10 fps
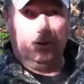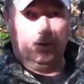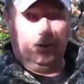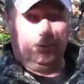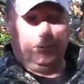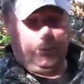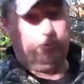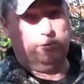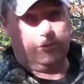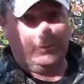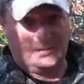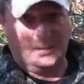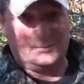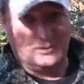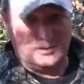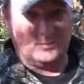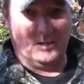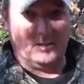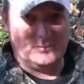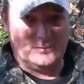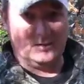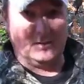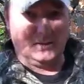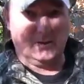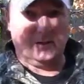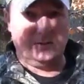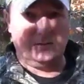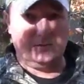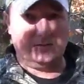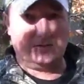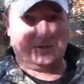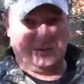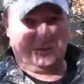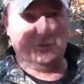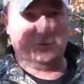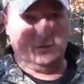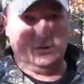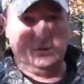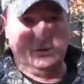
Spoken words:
and it'd probably be a good time to talk about scent control.